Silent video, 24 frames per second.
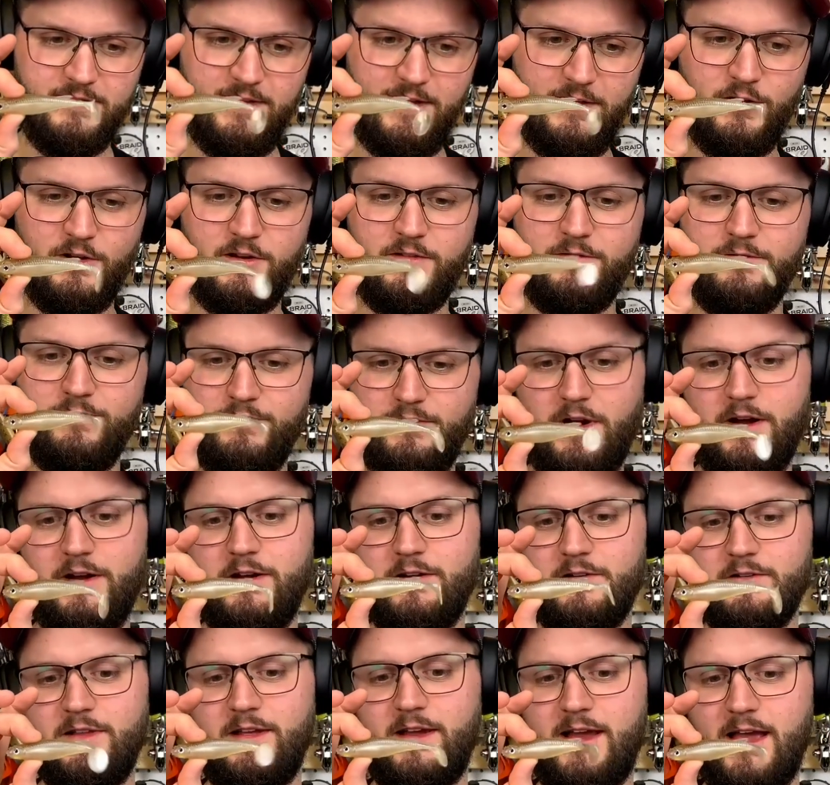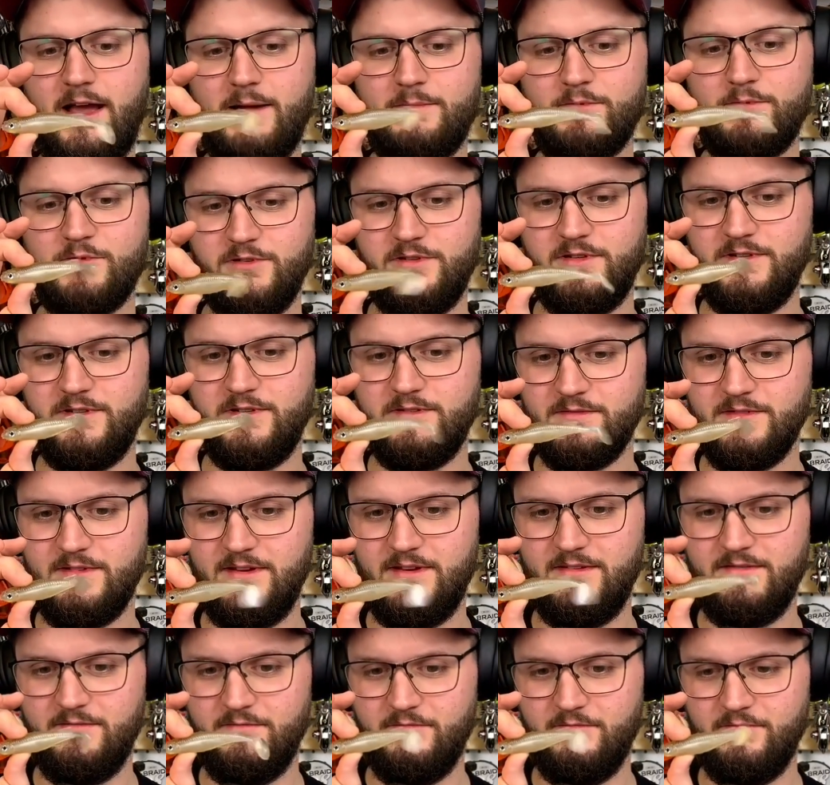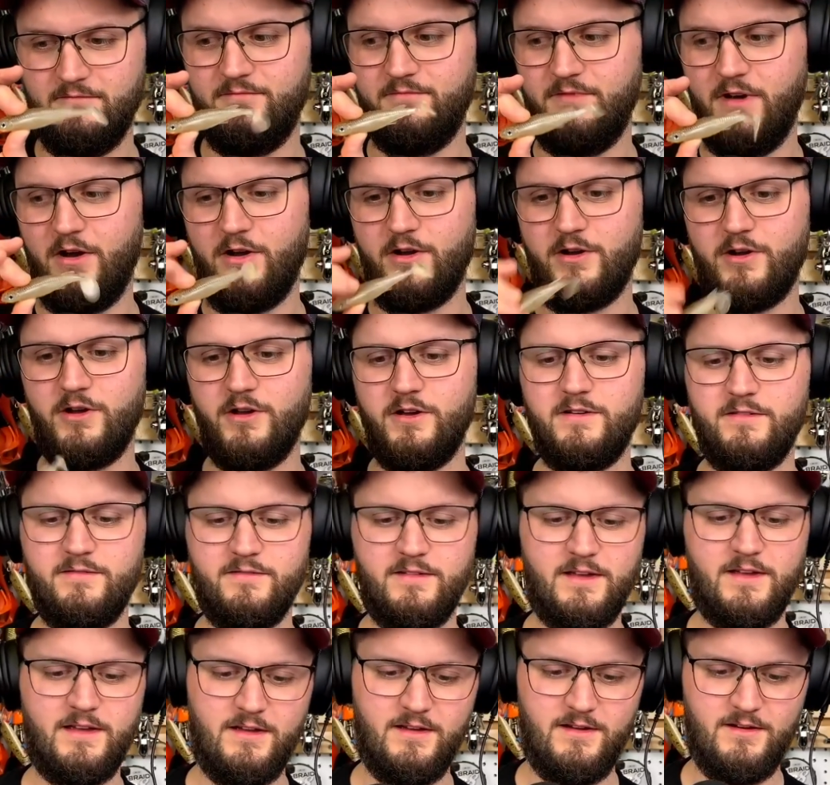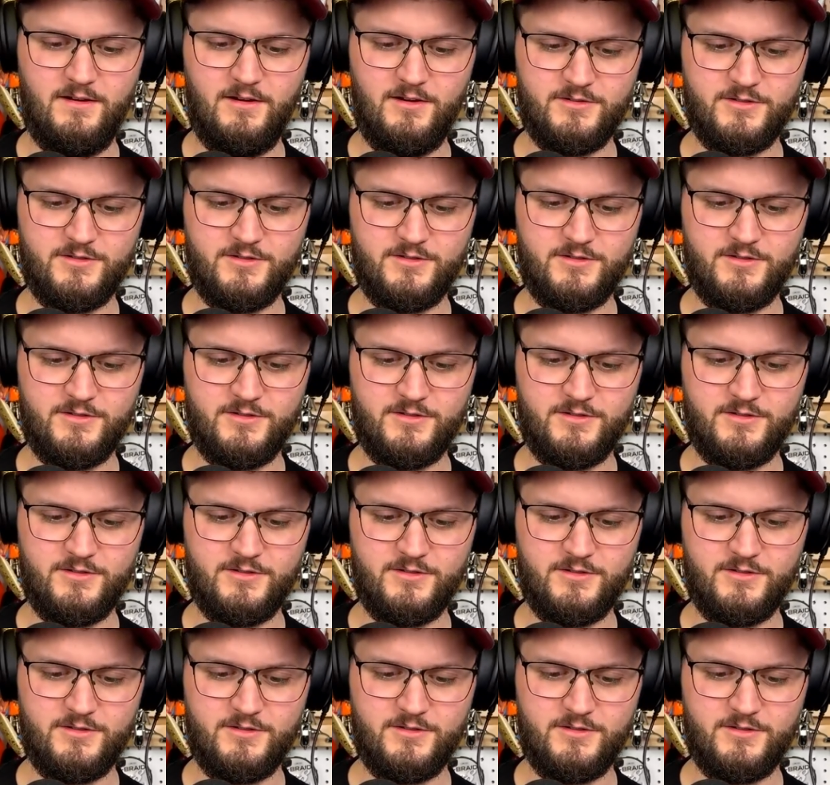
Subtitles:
absolutely bananas and we can't win them.